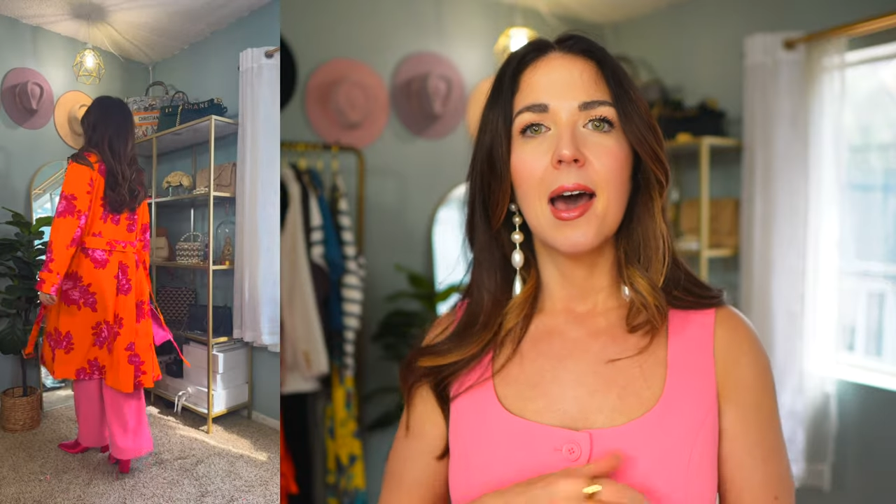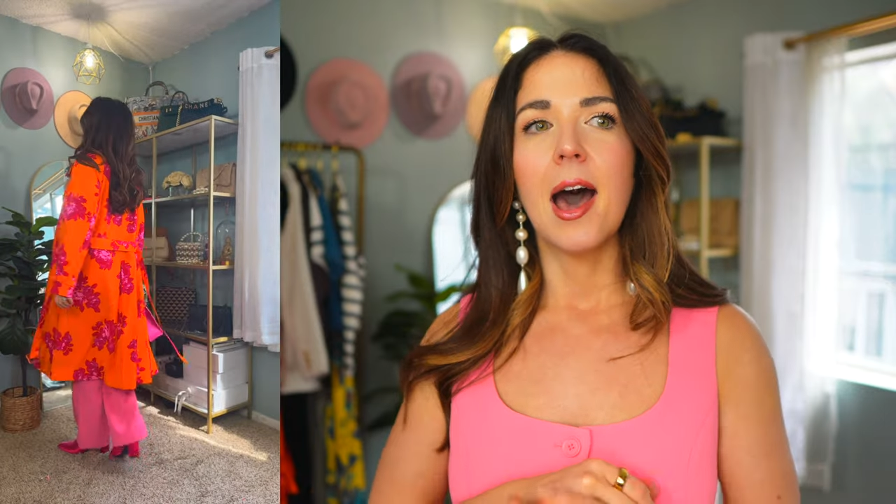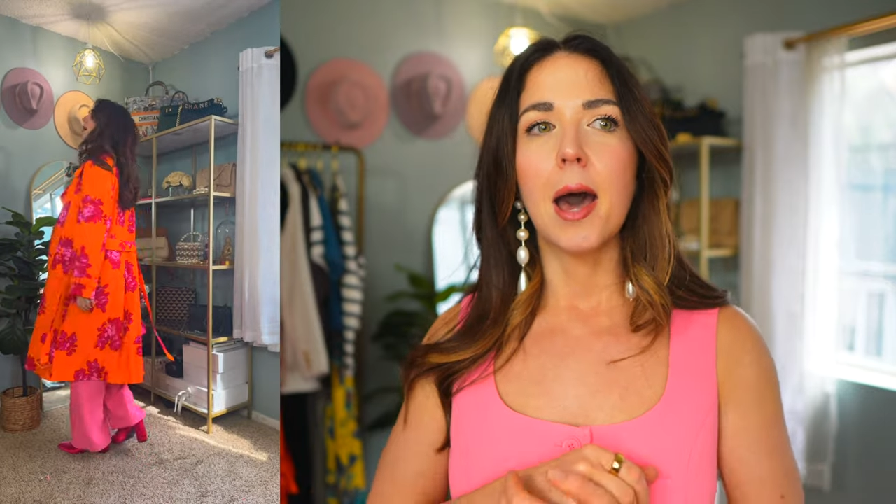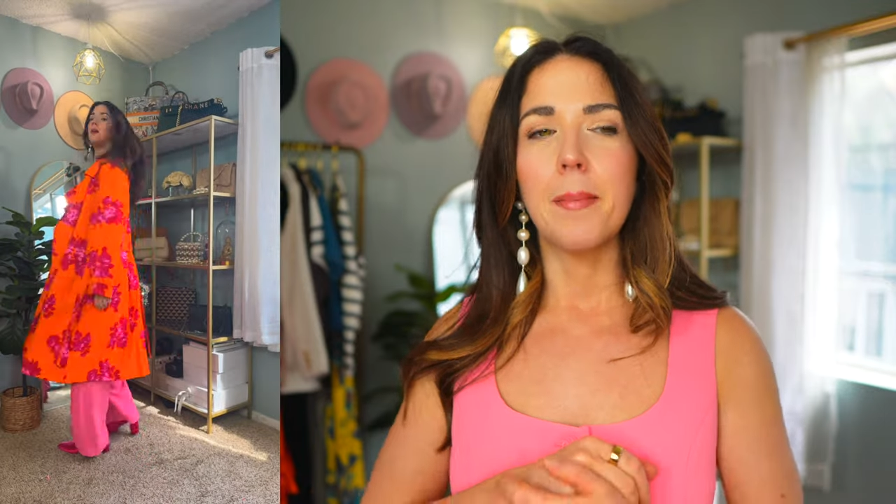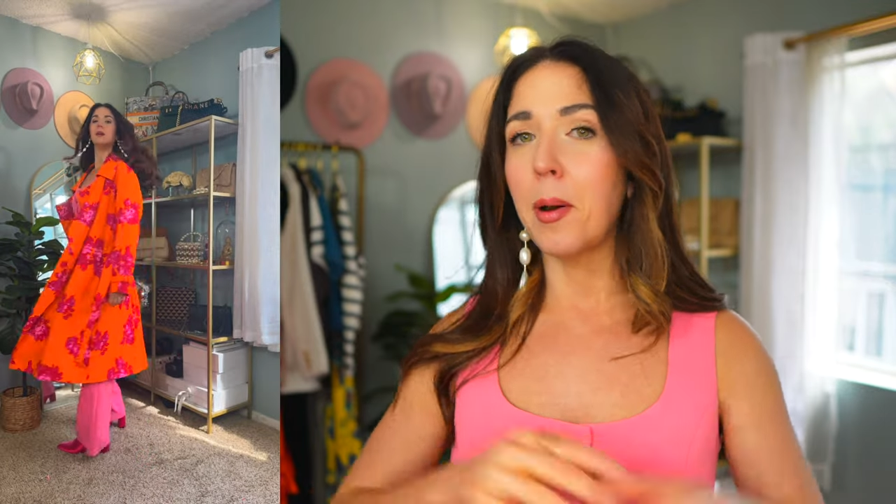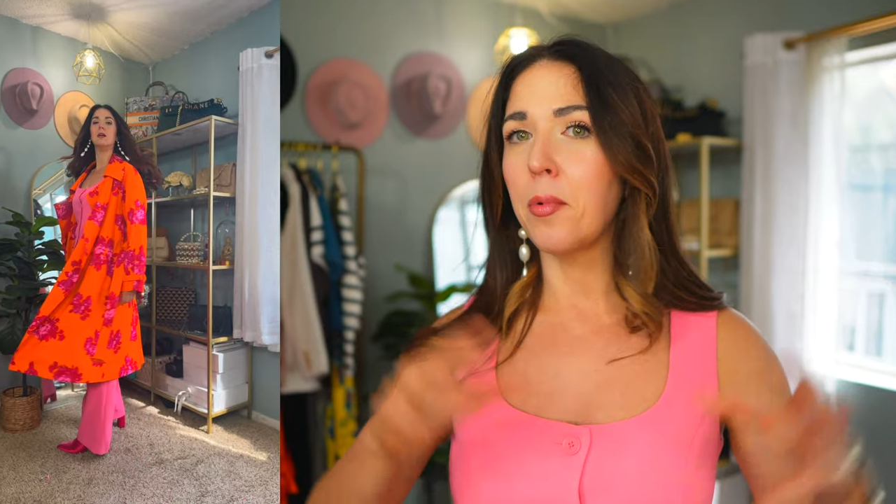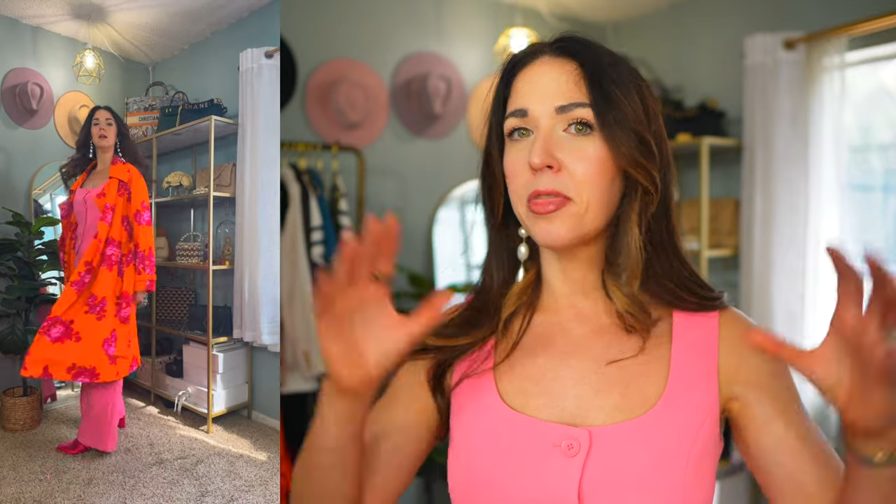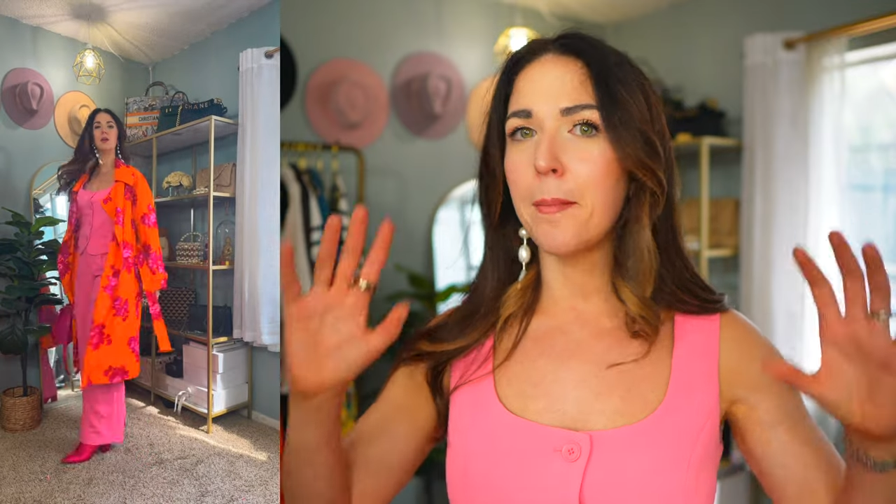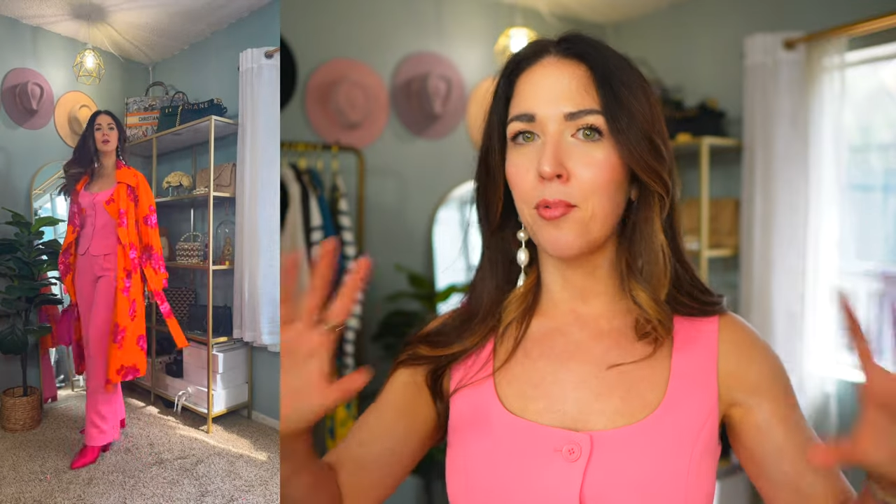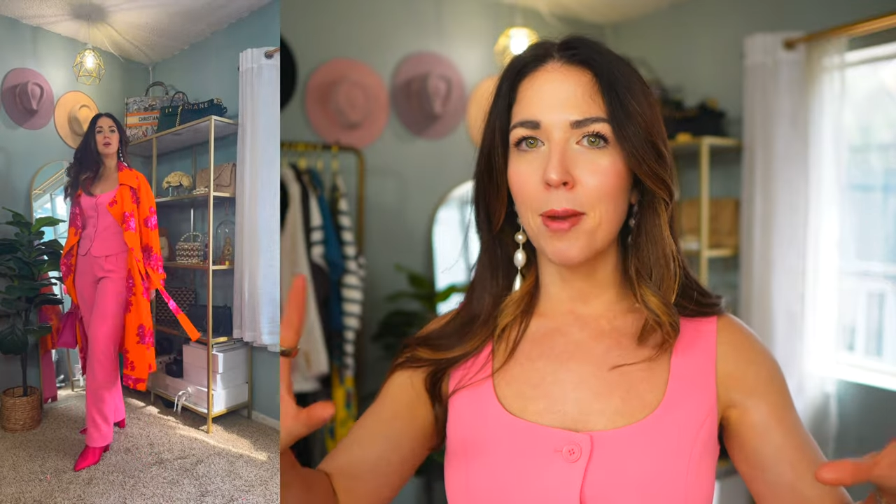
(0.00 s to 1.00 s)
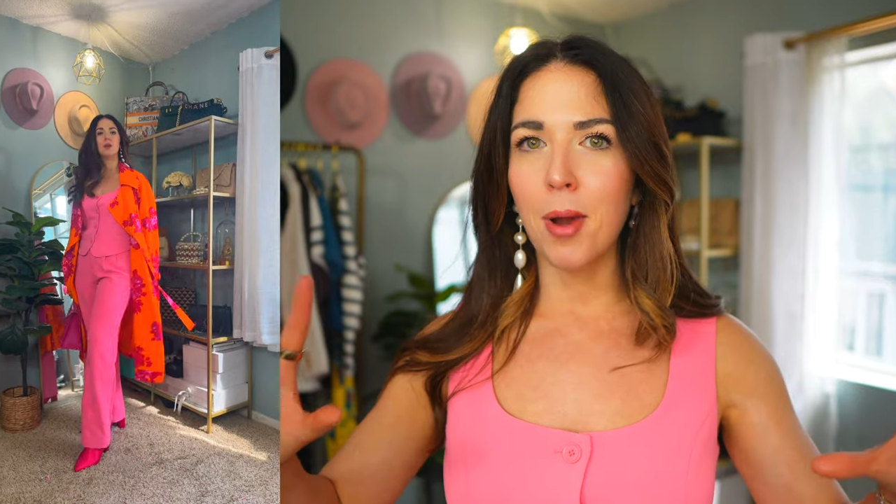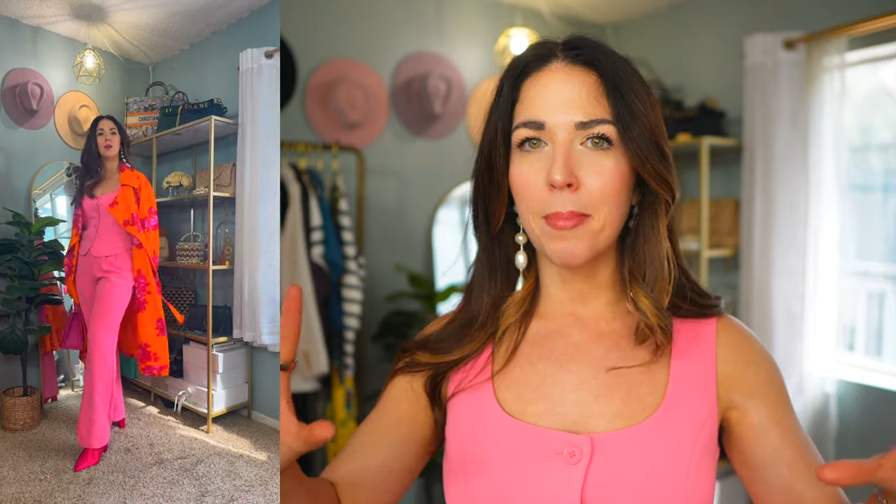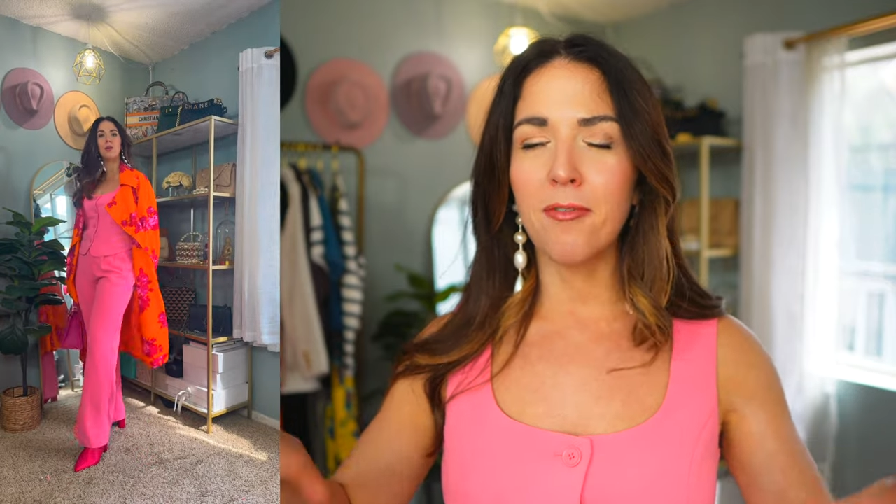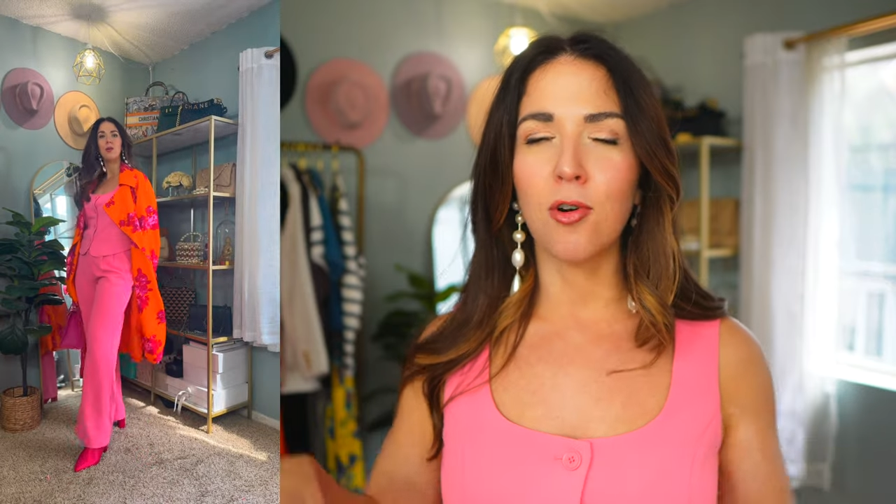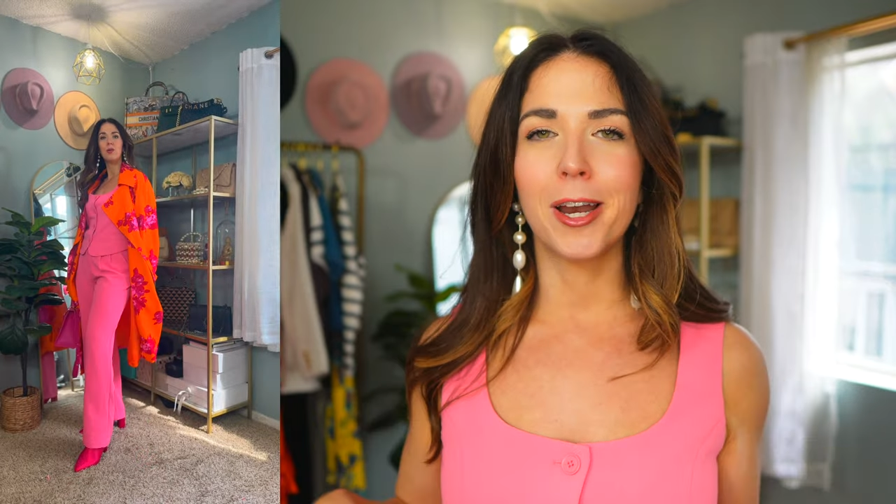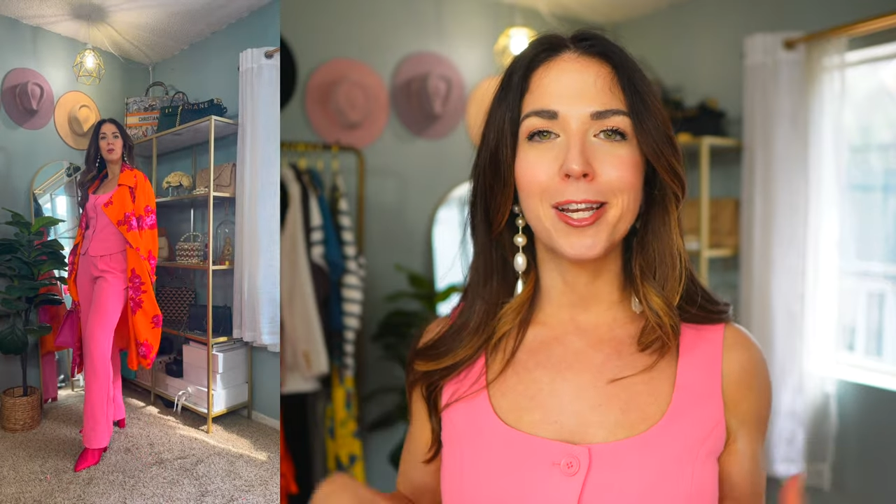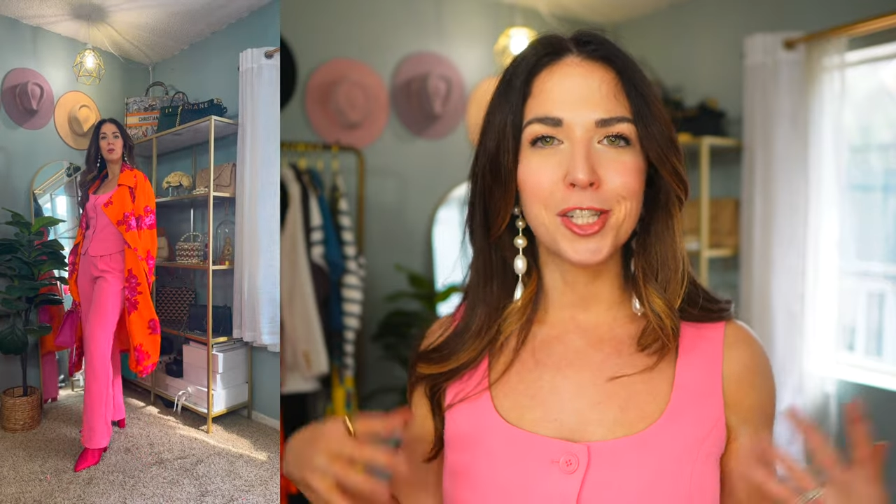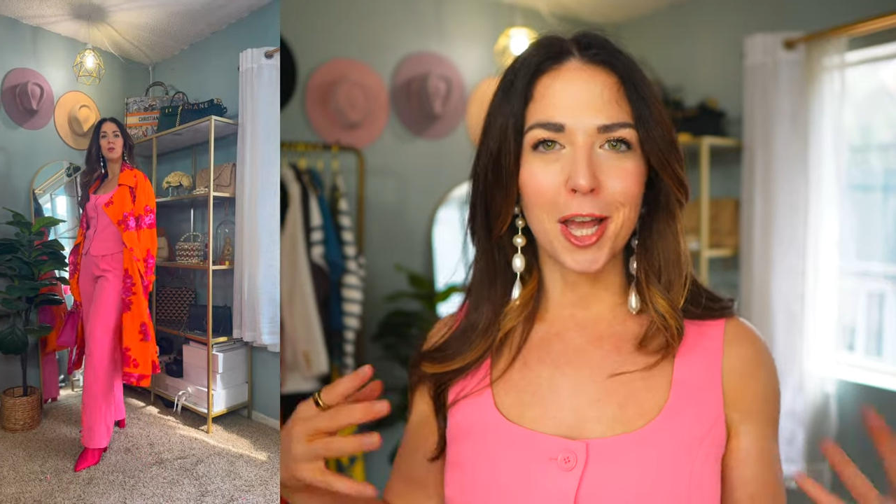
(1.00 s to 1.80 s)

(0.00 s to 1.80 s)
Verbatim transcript: um, but with that bright pop of orange,